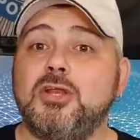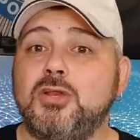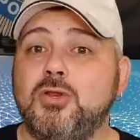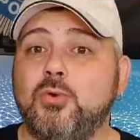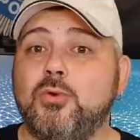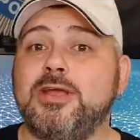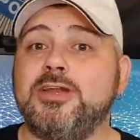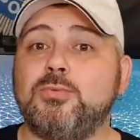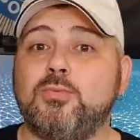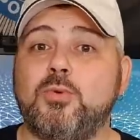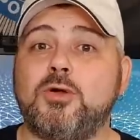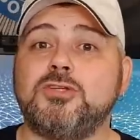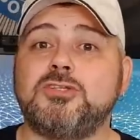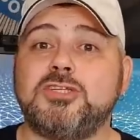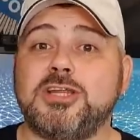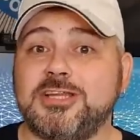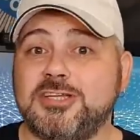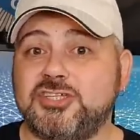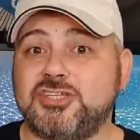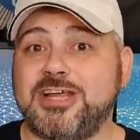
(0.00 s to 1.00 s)
Lloyd
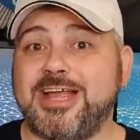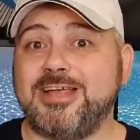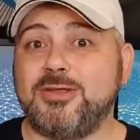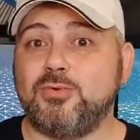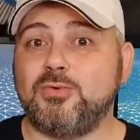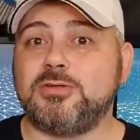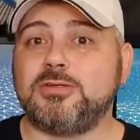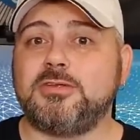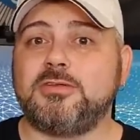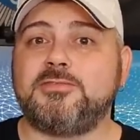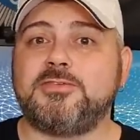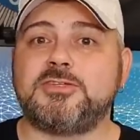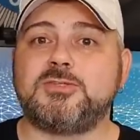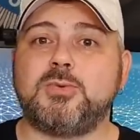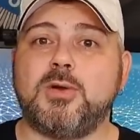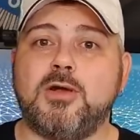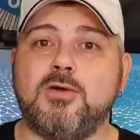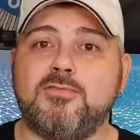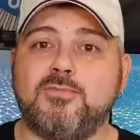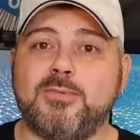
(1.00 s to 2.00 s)
was jailed for
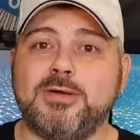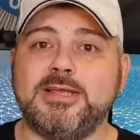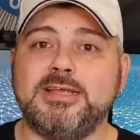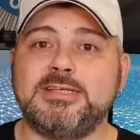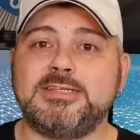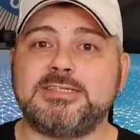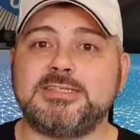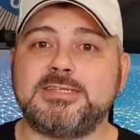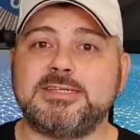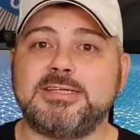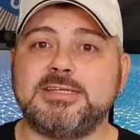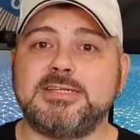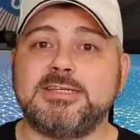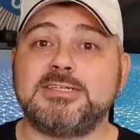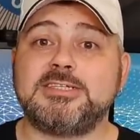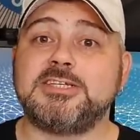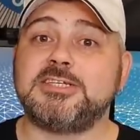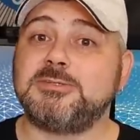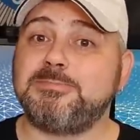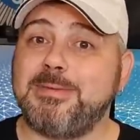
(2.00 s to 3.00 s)
12 weeks,
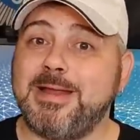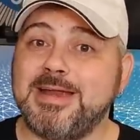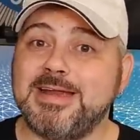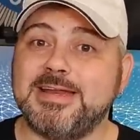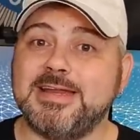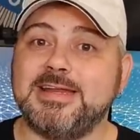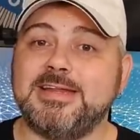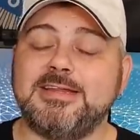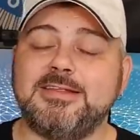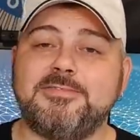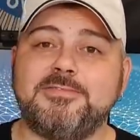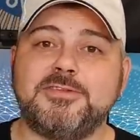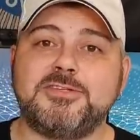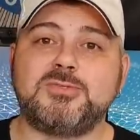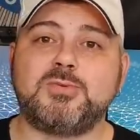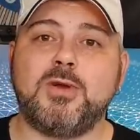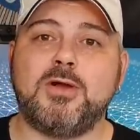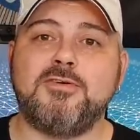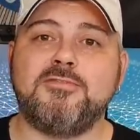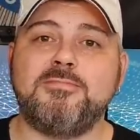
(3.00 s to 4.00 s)
suspended for
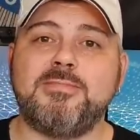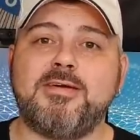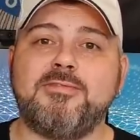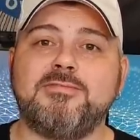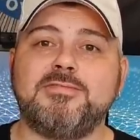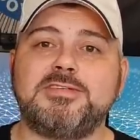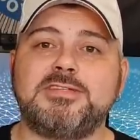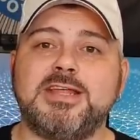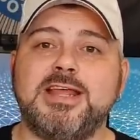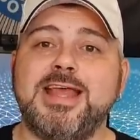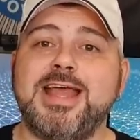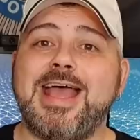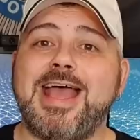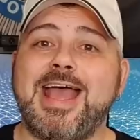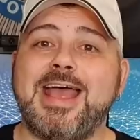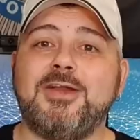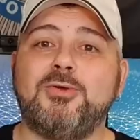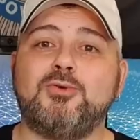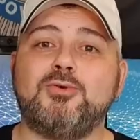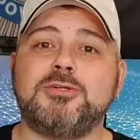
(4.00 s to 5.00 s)
12 months,
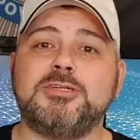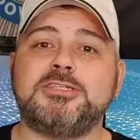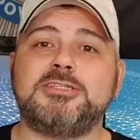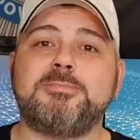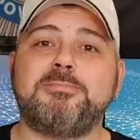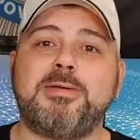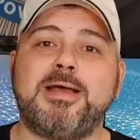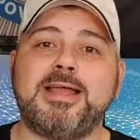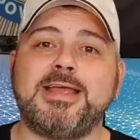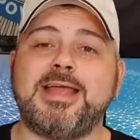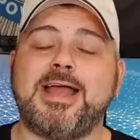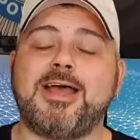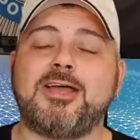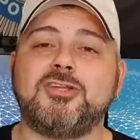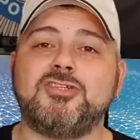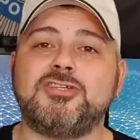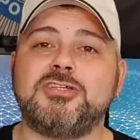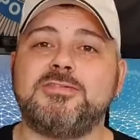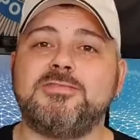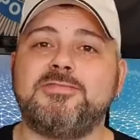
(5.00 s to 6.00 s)
and ordered to pay a
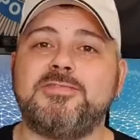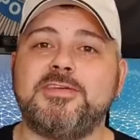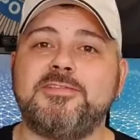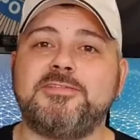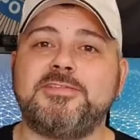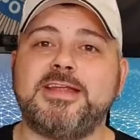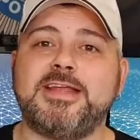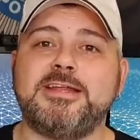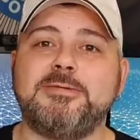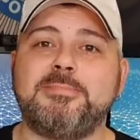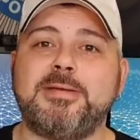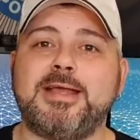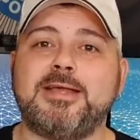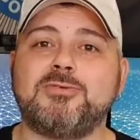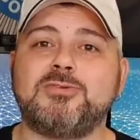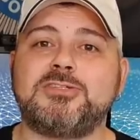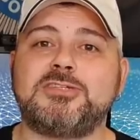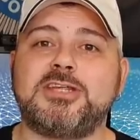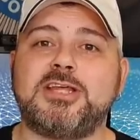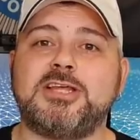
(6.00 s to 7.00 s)

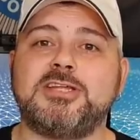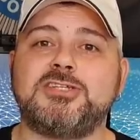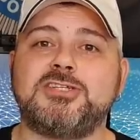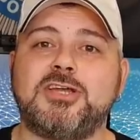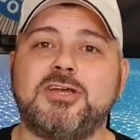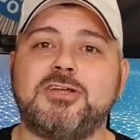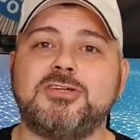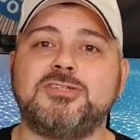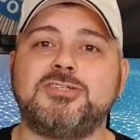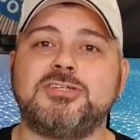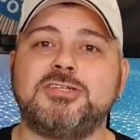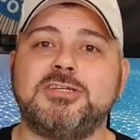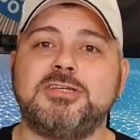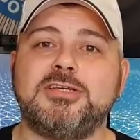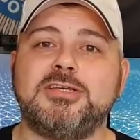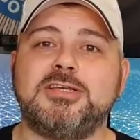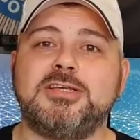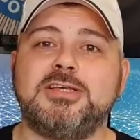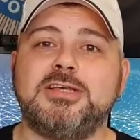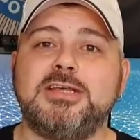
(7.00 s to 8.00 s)
£115 surcharge.
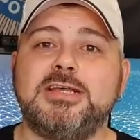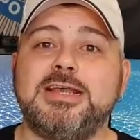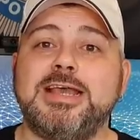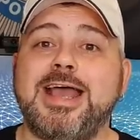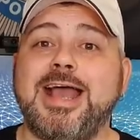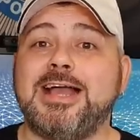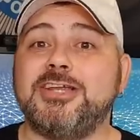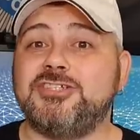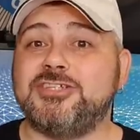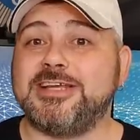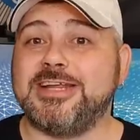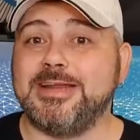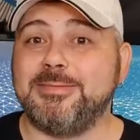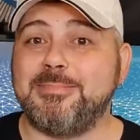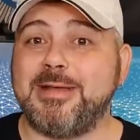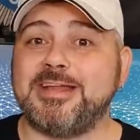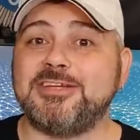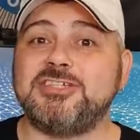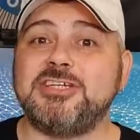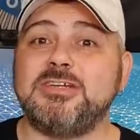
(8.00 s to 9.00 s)
As you can
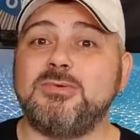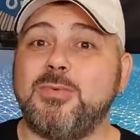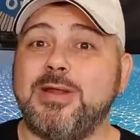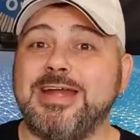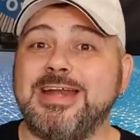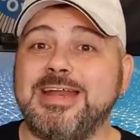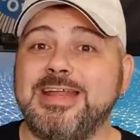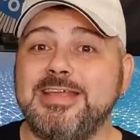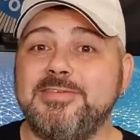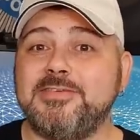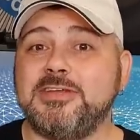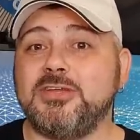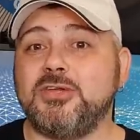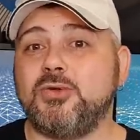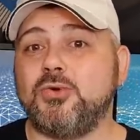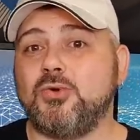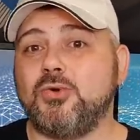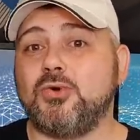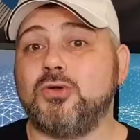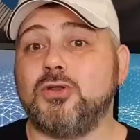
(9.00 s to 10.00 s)
imagine, when leaving
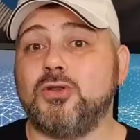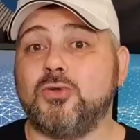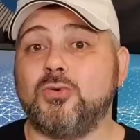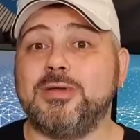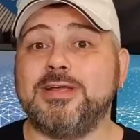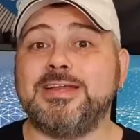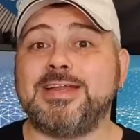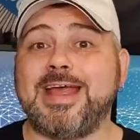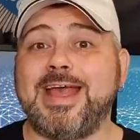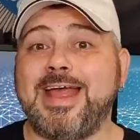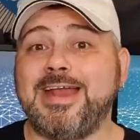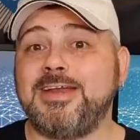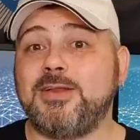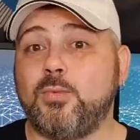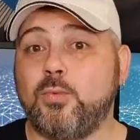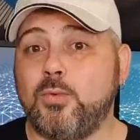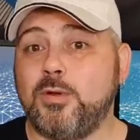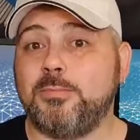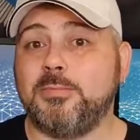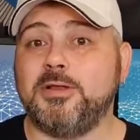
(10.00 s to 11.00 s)
court, Lloyd and a
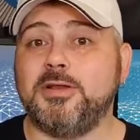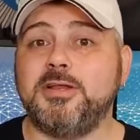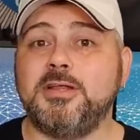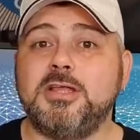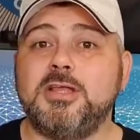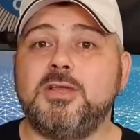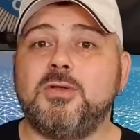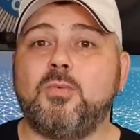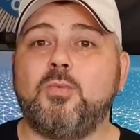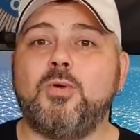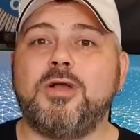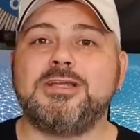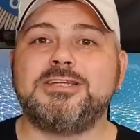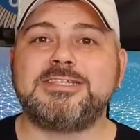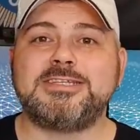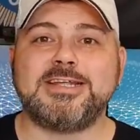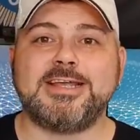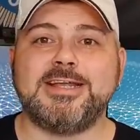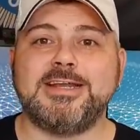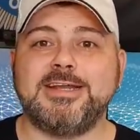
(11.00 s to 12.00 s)
woman were
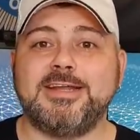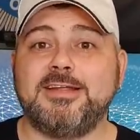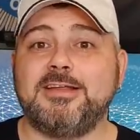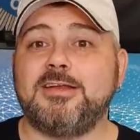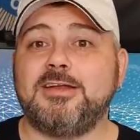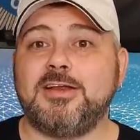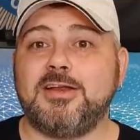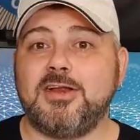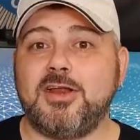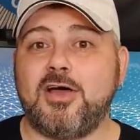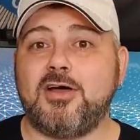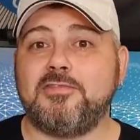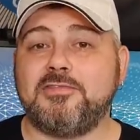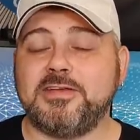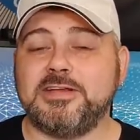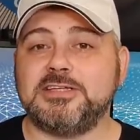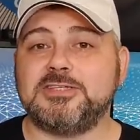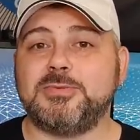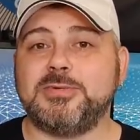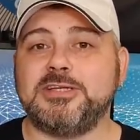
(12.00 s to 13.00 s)
seen
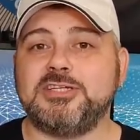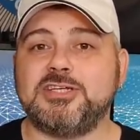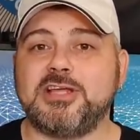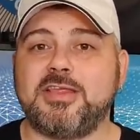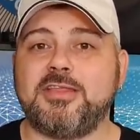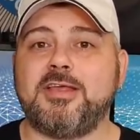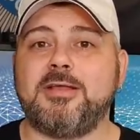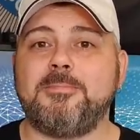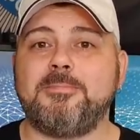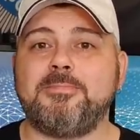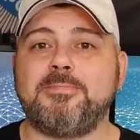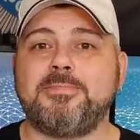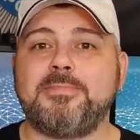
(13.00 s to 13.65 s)
laughing to each other.